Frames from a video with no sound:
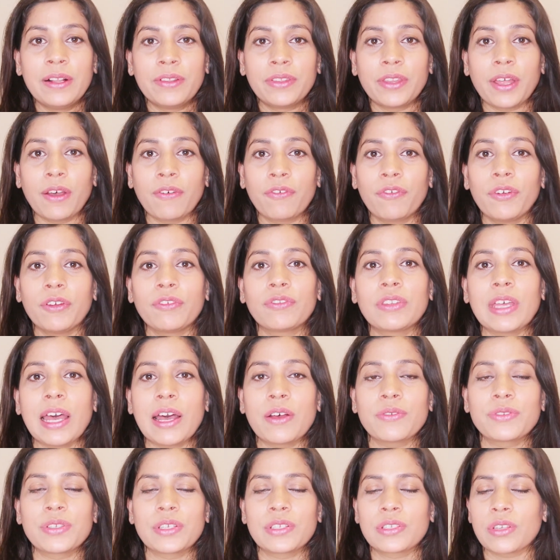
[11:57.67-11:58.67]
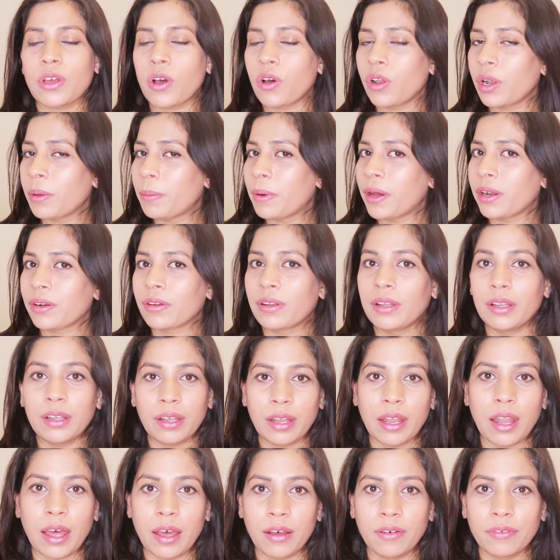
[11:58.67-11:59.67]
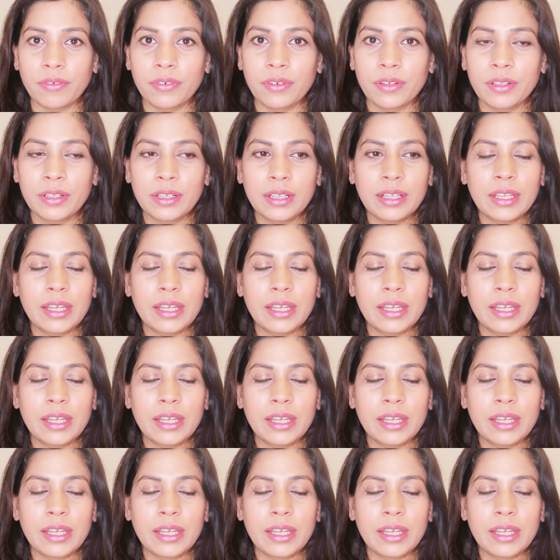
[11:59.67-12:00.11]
Now, 5th house is all about love.